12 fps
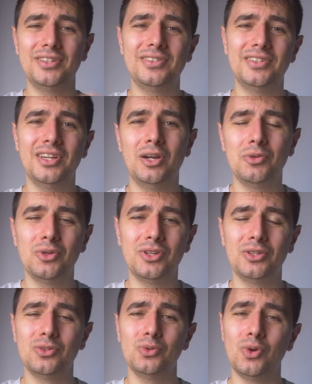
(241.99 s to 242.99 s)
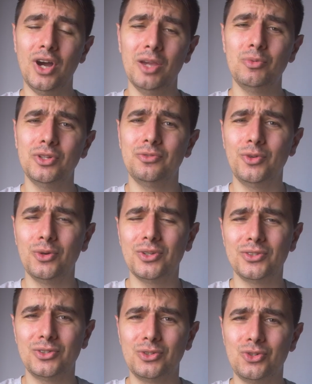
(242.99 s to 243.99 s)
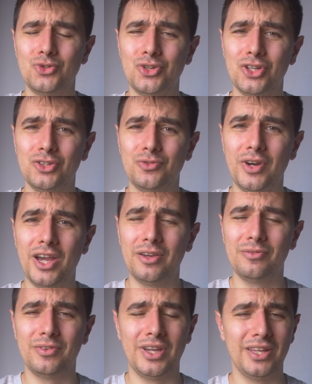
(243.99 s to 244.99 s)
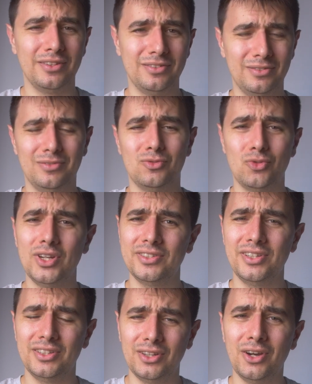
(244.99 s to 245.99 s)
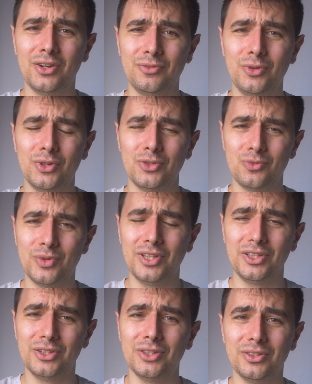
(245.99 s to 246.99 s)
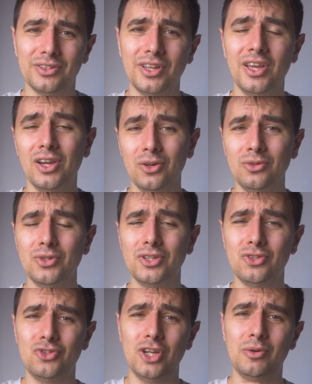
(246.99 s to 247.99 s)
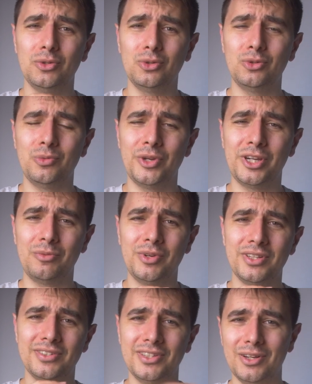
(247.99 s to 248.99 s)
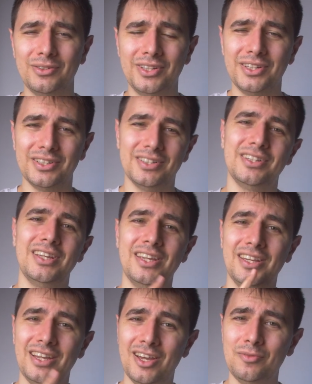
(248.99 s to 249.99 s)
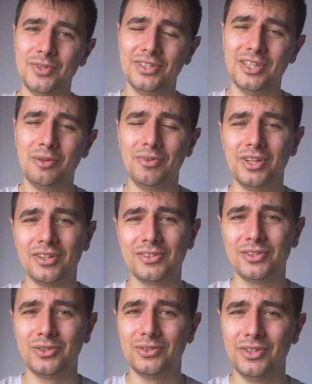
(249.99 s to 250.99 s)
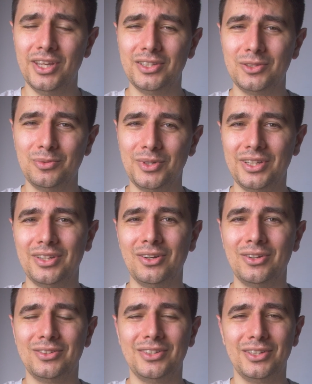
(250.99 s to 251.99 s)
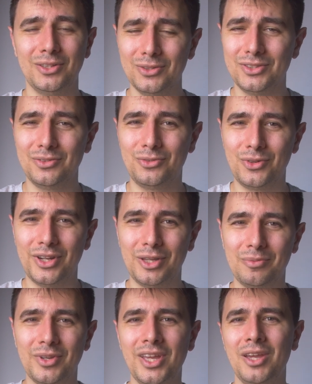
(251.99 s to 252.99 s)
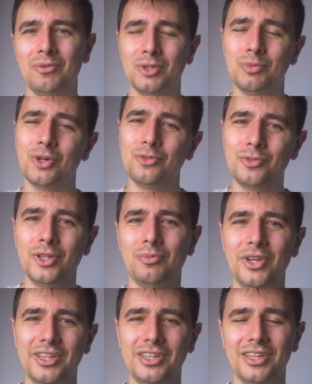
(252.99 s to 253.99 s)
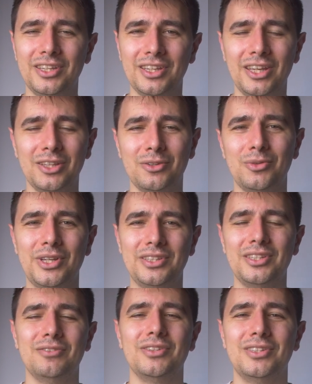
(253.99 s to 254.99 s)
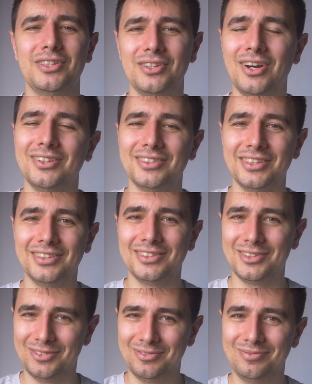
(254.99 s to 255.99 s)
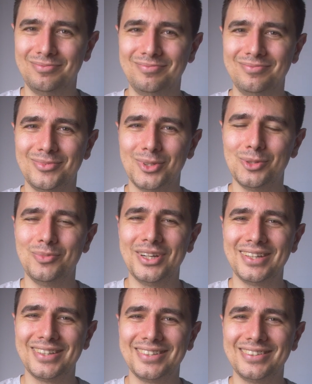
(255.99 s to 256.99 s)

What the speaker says: see how you can do hybrid focus on your GH5 and trust that autofocus really good. Or you can check what YouTube recommends down here. I've been Tim, and I'll see you next week on the Elusive Frame with more filmmaking and creativity content. Goodbye.